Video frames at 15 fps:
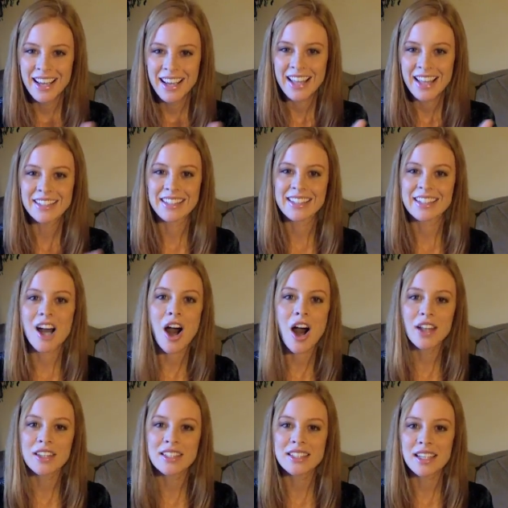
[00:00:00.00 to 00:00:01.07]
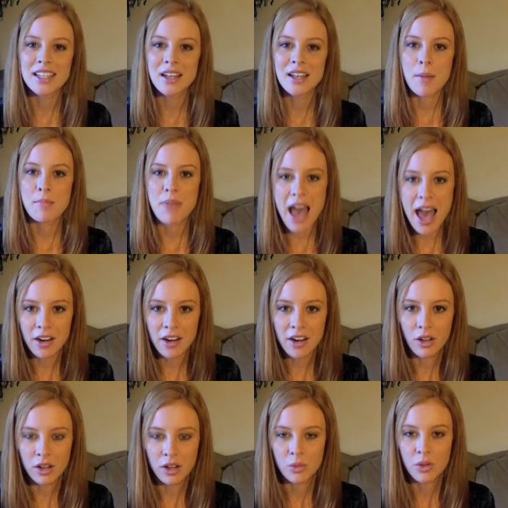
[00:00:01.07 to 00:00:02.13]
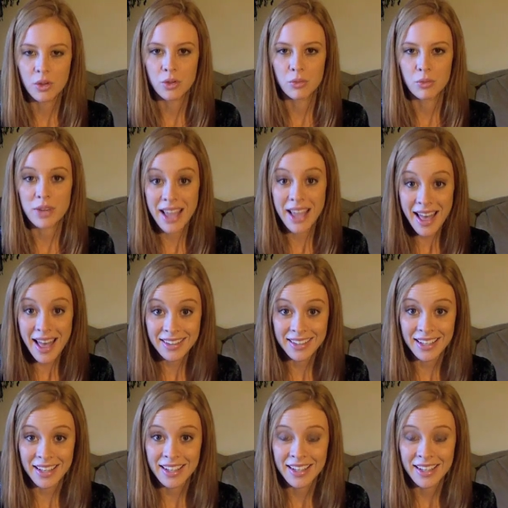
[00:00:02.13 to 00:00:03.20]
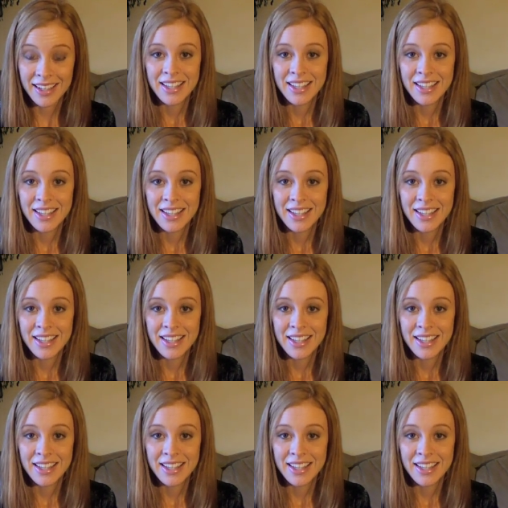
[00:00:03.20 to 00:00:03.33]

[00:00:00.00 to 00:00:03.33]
It's this constant battle with reality.